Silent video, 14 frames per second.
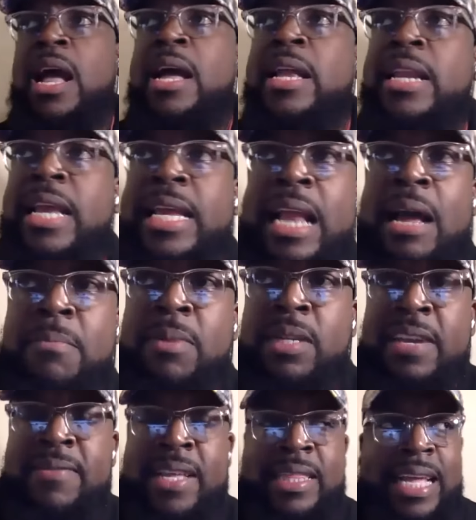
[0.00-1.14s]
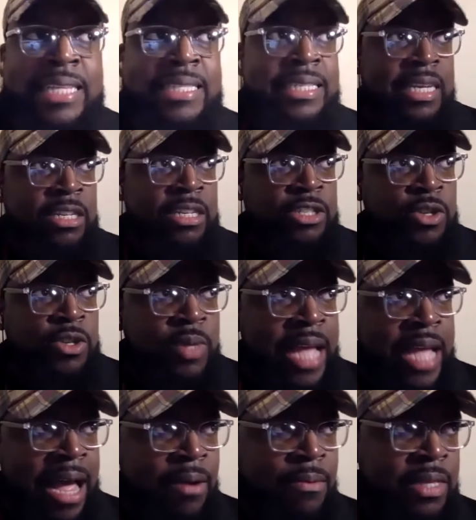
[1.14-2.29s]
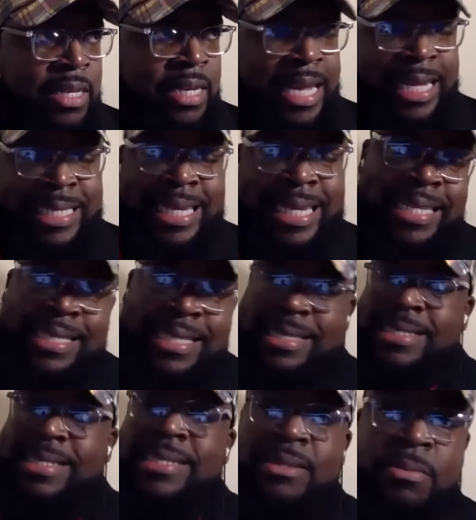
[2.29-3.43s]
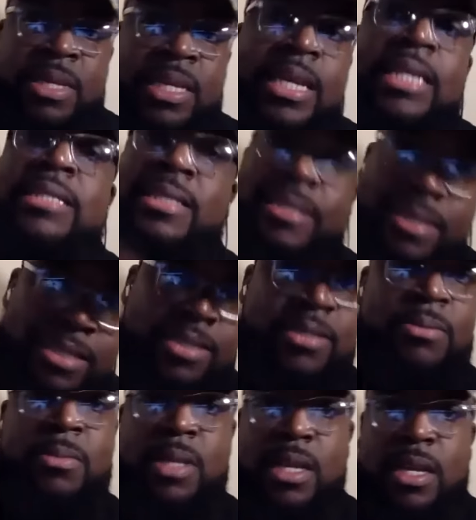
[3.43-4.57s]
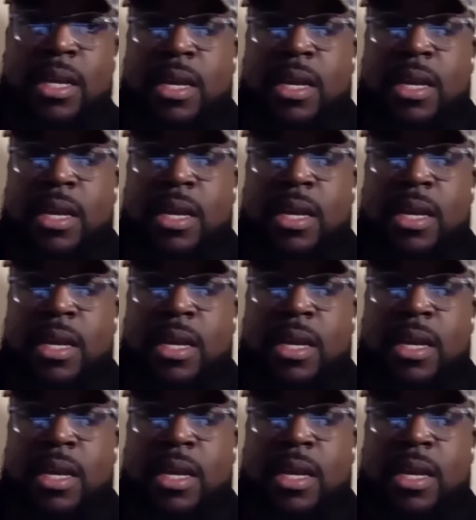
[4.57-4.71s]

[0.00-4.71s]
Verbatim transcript: And, and I believe that that's an issue that within the education system, because the system